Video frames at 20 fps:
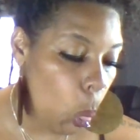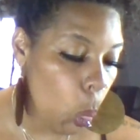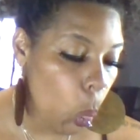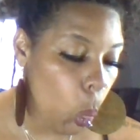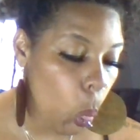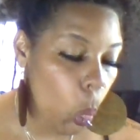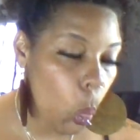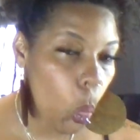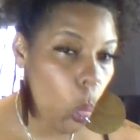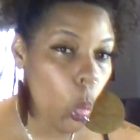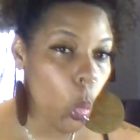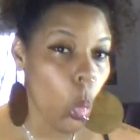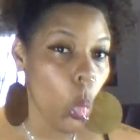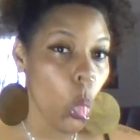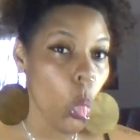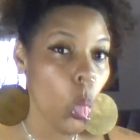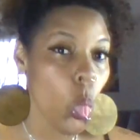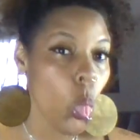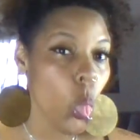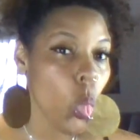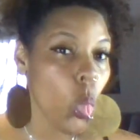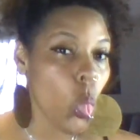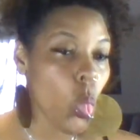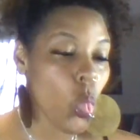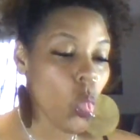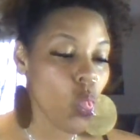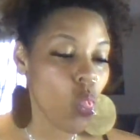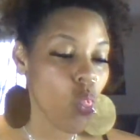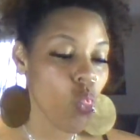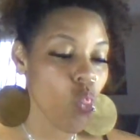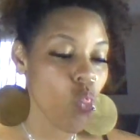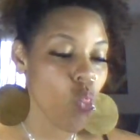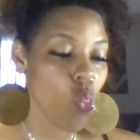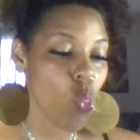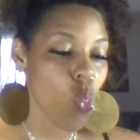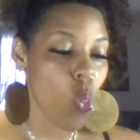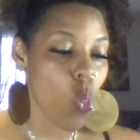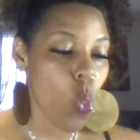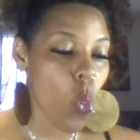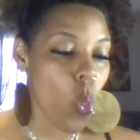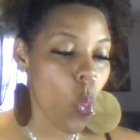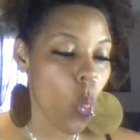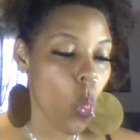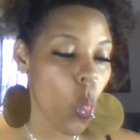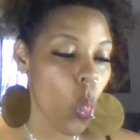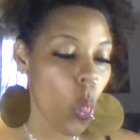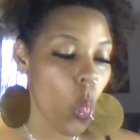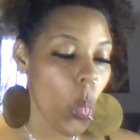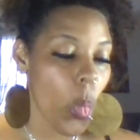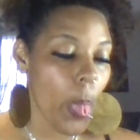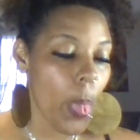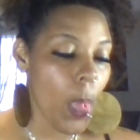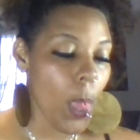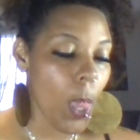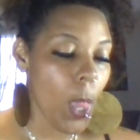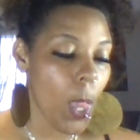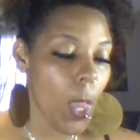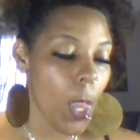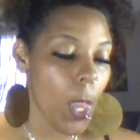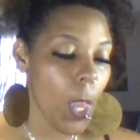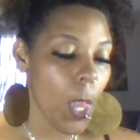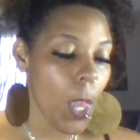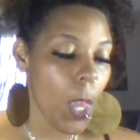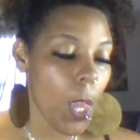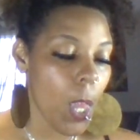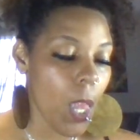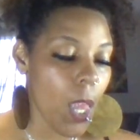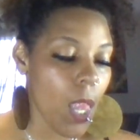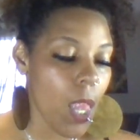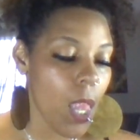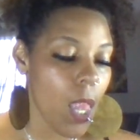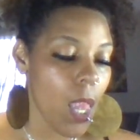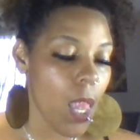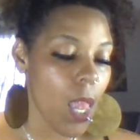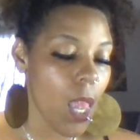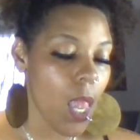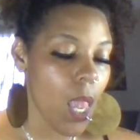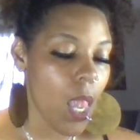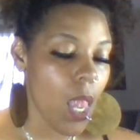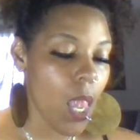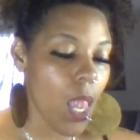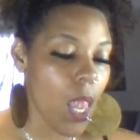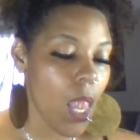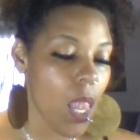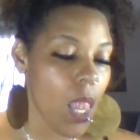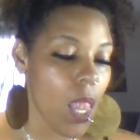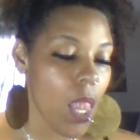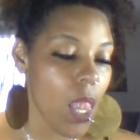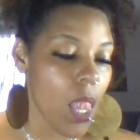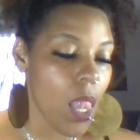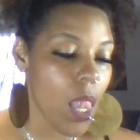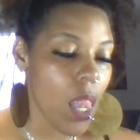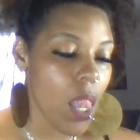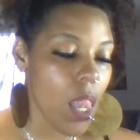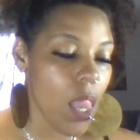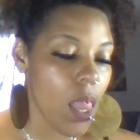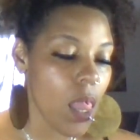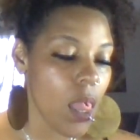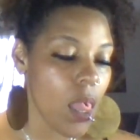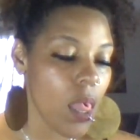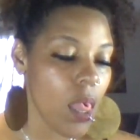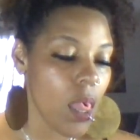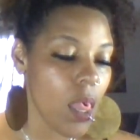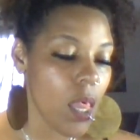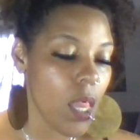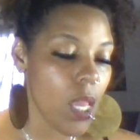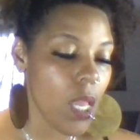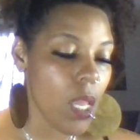No one is speaking in this clip.